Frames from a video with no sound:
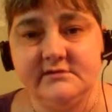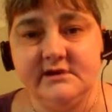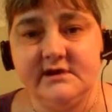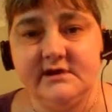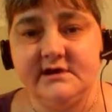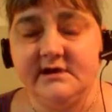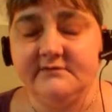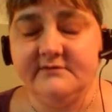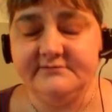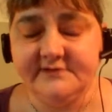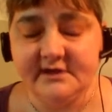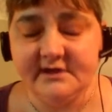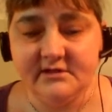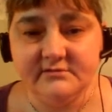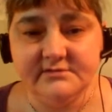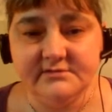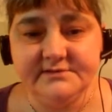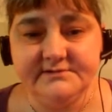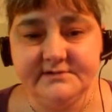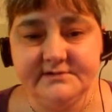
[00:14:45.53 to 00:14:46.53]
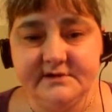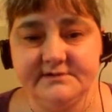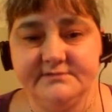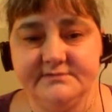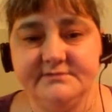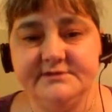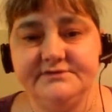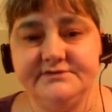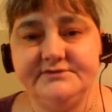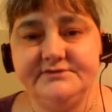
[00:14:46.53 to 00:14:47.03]
And I've dealt with
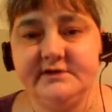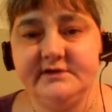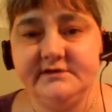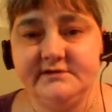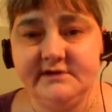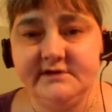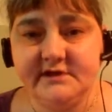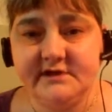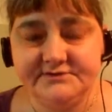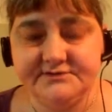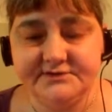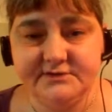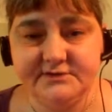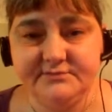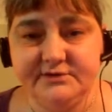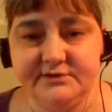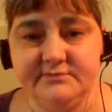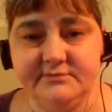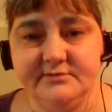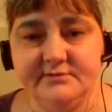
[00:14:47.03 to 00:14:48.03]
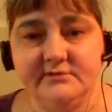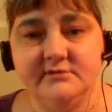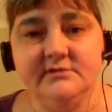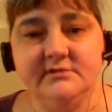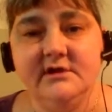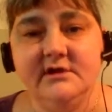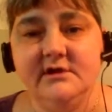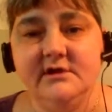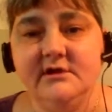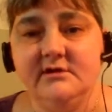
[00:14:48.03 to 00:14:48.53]
judgments and nasty people
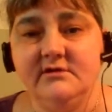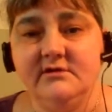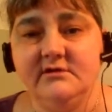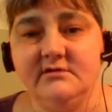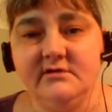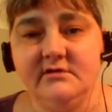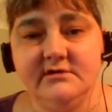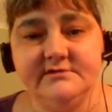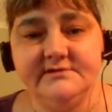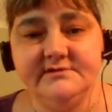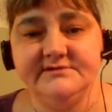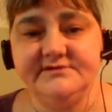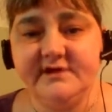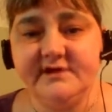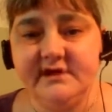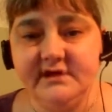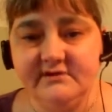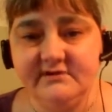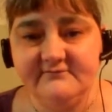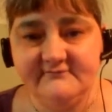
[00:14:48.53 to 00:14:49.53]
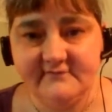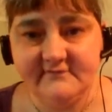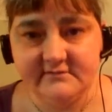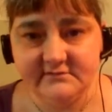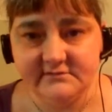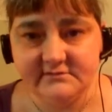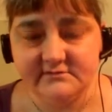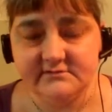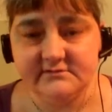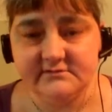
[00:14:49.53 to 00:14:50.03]
who are just hateful.
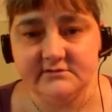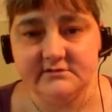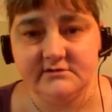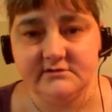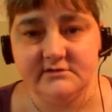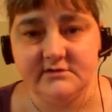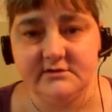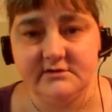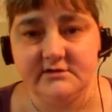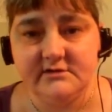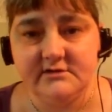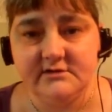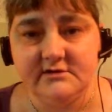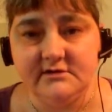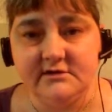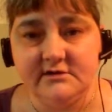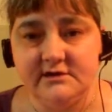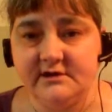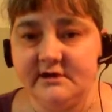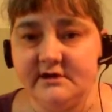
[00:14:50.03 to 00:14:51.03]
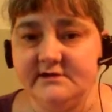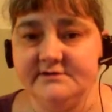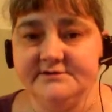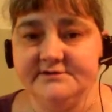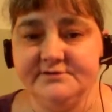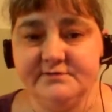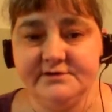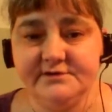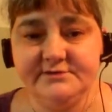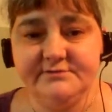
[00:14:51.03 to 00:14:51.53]
And I
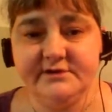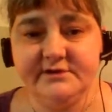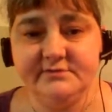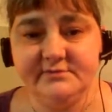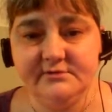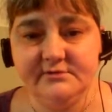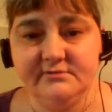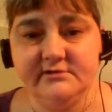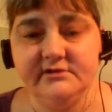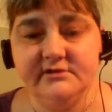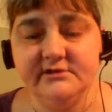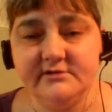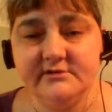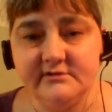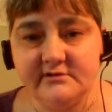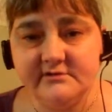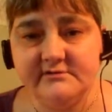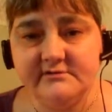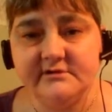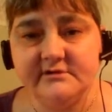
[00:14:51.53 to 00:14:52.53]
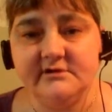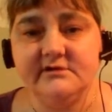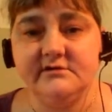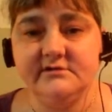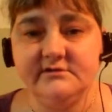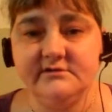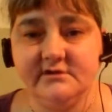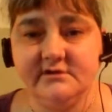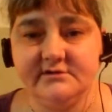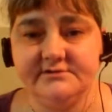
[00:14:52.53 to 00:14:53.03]
just wish people would learn
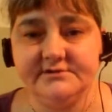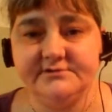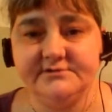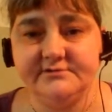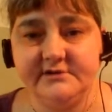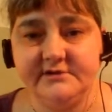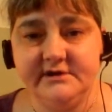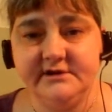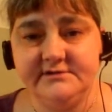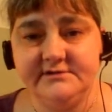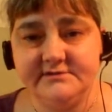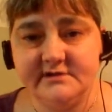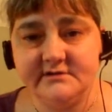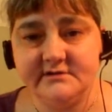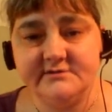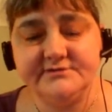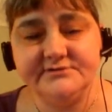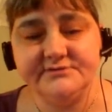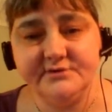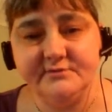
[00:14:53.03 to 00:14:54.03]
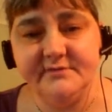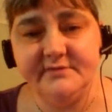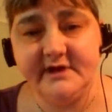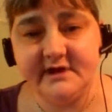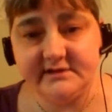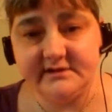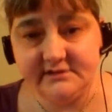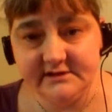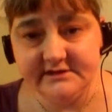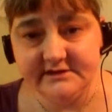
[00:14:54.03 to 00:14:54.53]
not to treat each other so
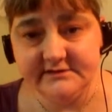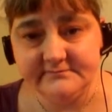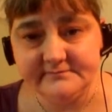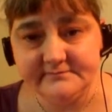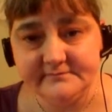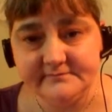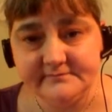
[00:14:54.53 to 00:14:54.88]
badly.